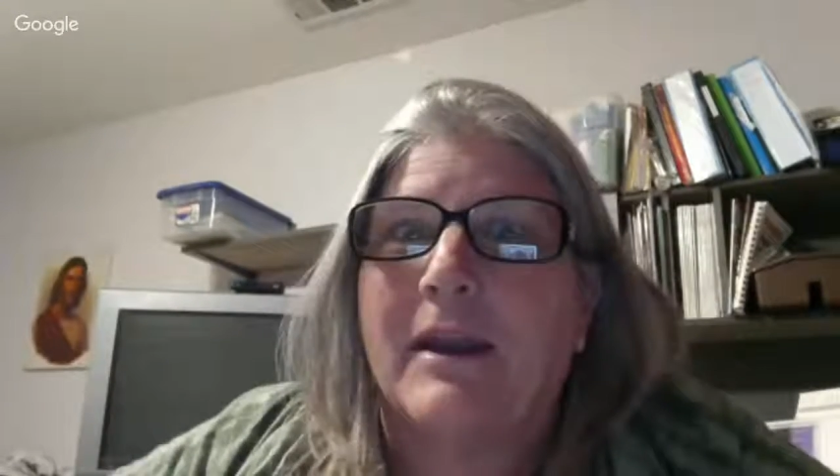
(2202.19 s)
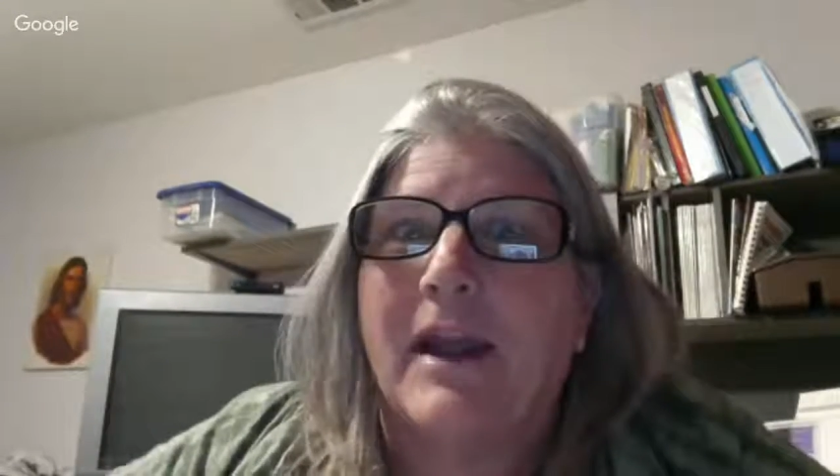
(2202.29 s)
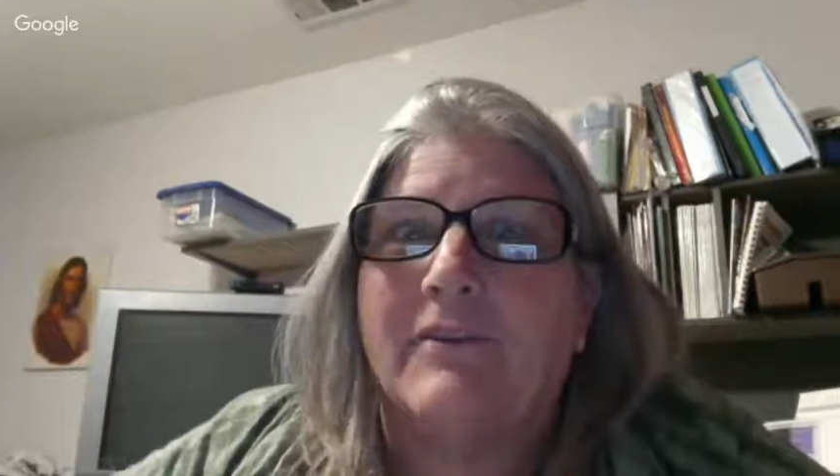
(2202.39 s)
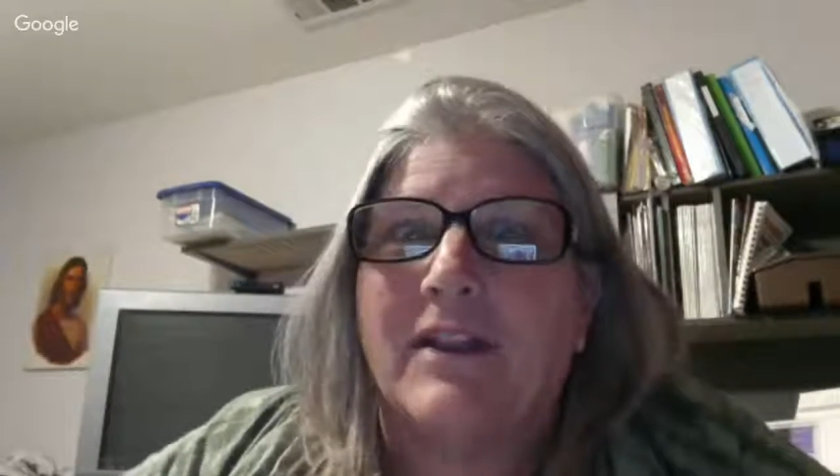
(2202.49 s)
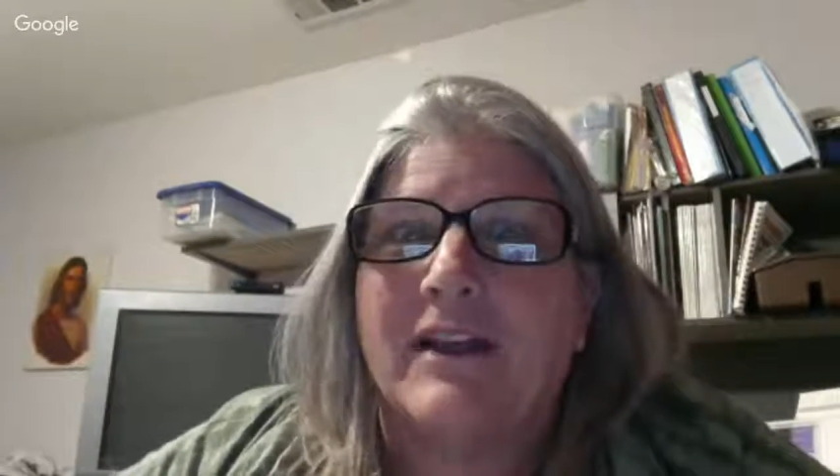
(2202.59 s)

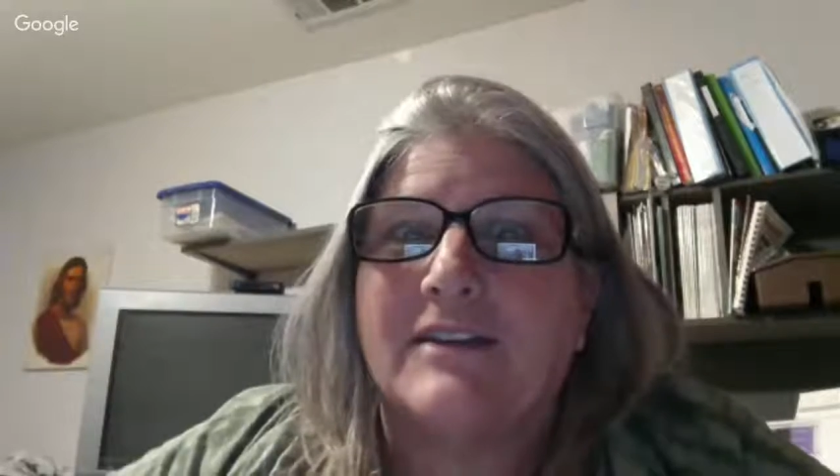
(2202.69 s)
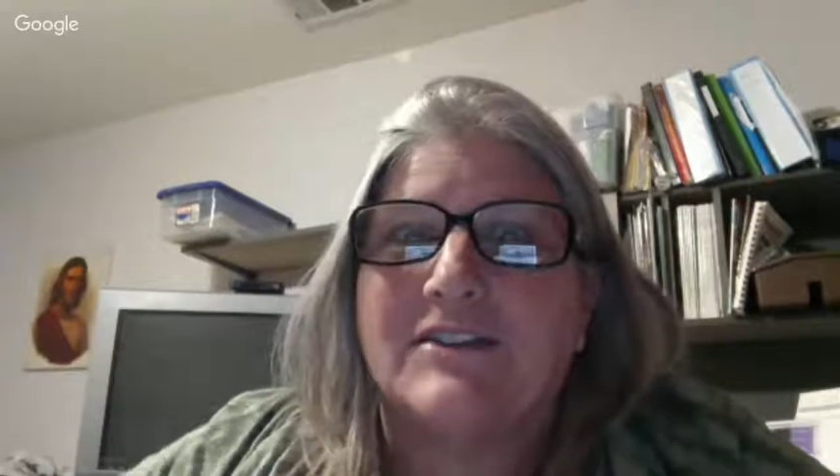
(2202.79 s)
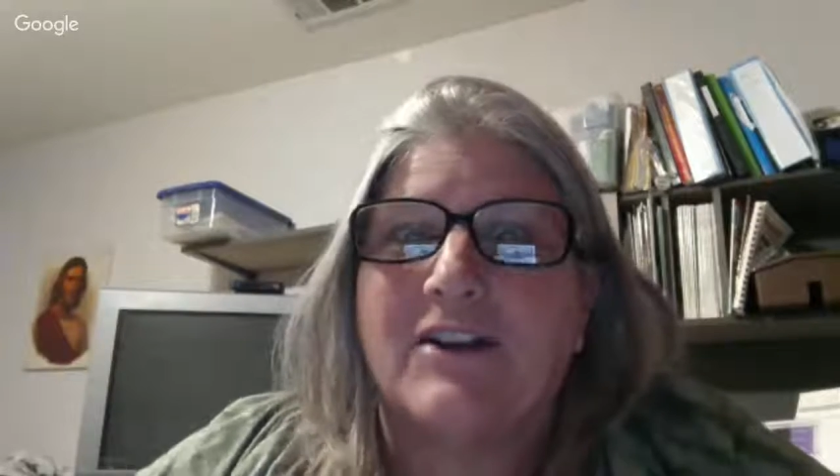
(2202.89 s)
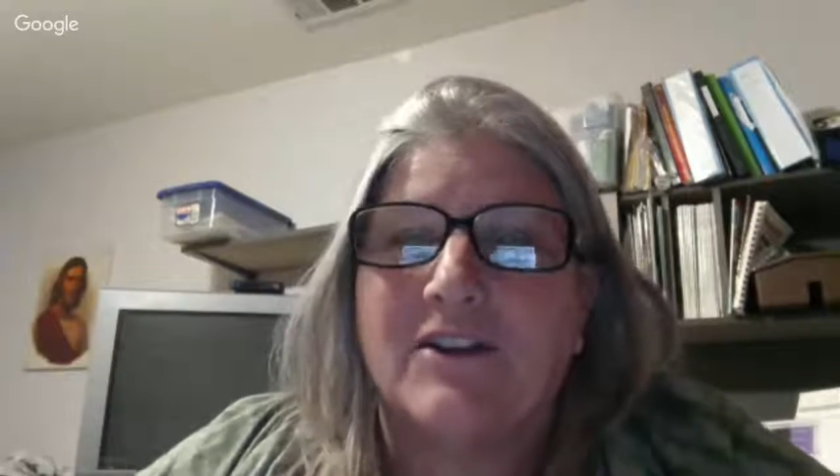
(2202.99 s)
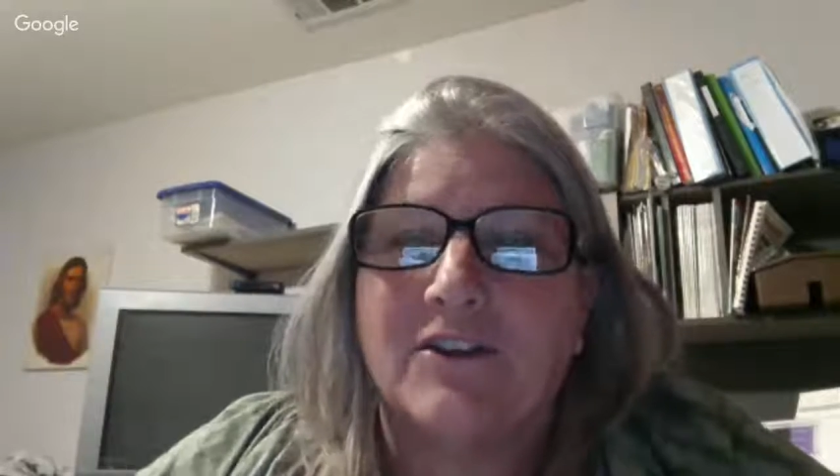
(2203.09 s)
have to like
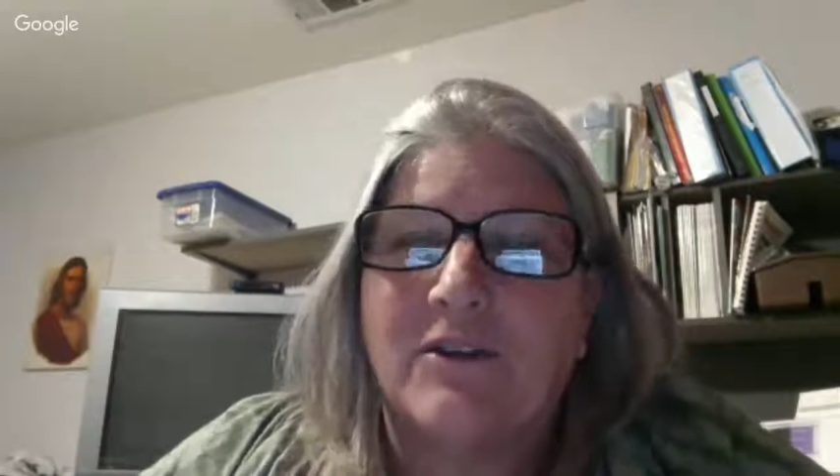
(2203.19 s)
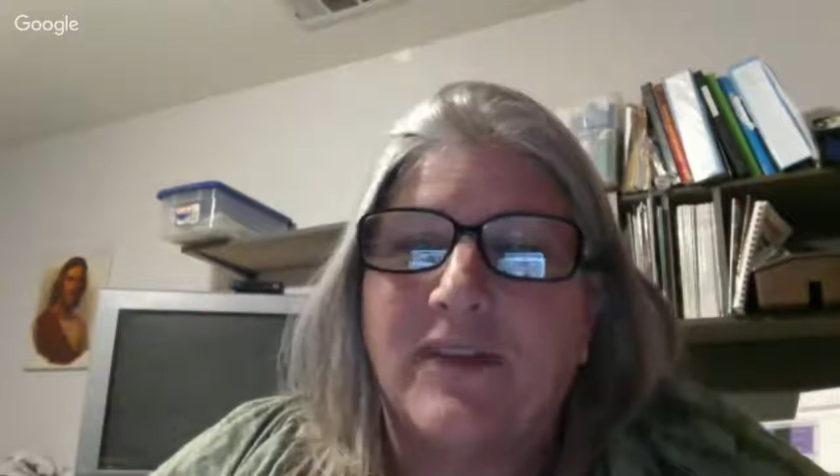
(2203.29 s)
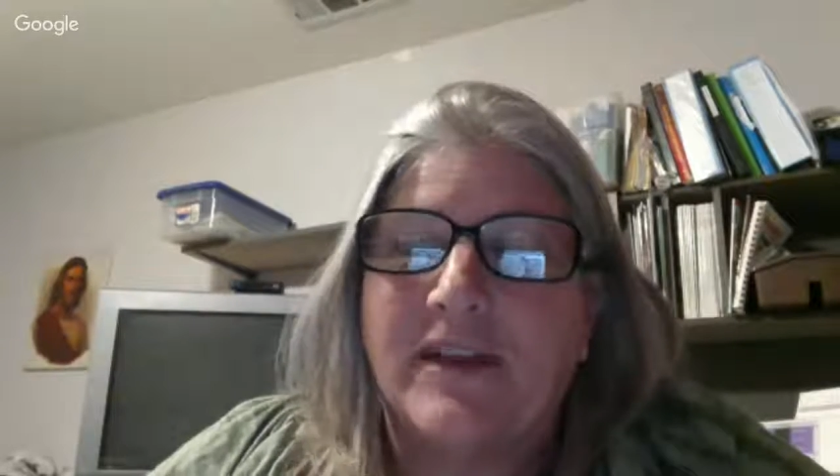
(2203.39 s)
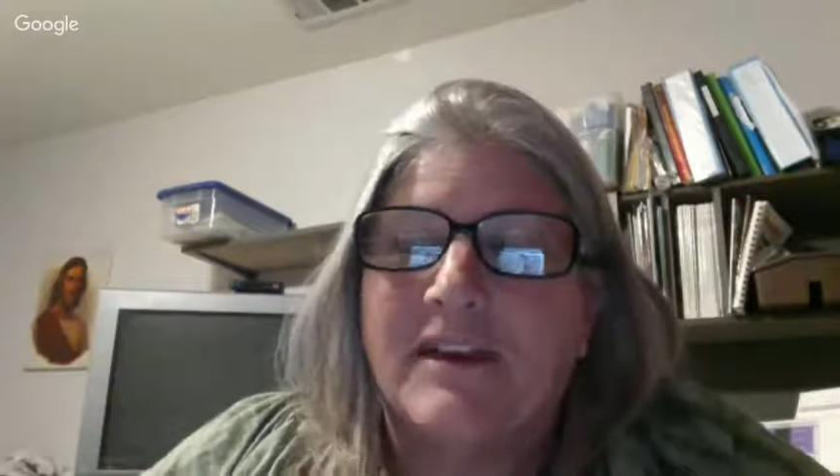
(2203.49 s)
start a new event,